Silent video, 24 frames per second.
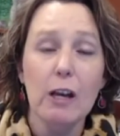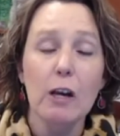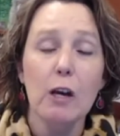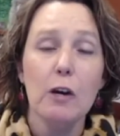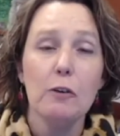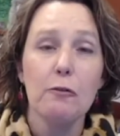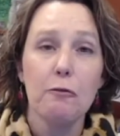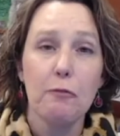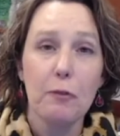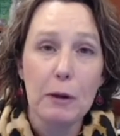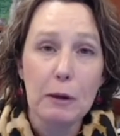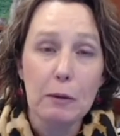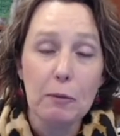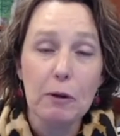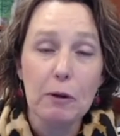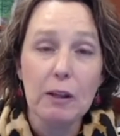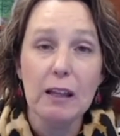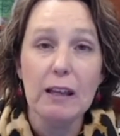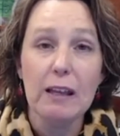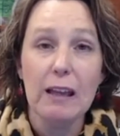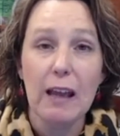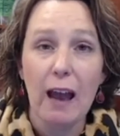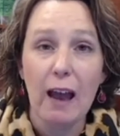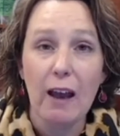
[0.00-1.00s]

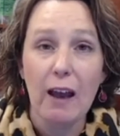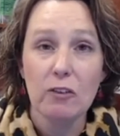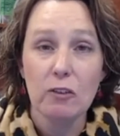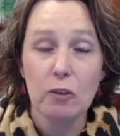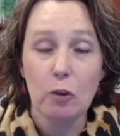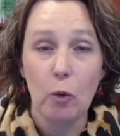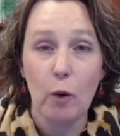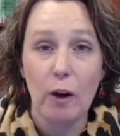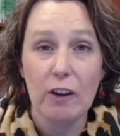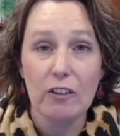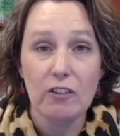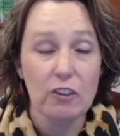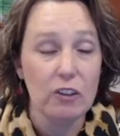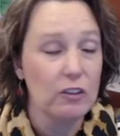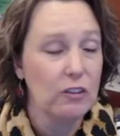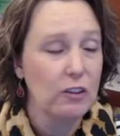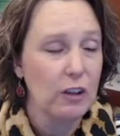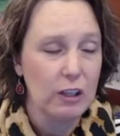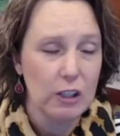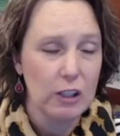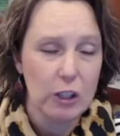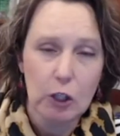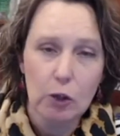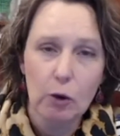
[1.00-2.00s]
frequently asked questions
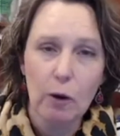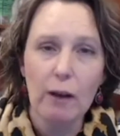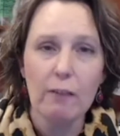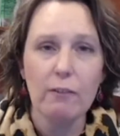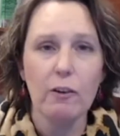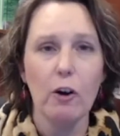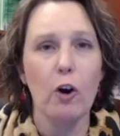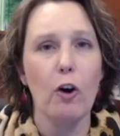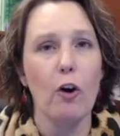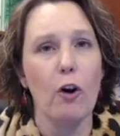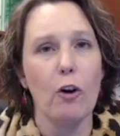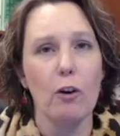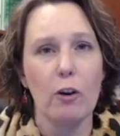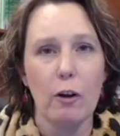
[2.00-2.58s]
that you have heard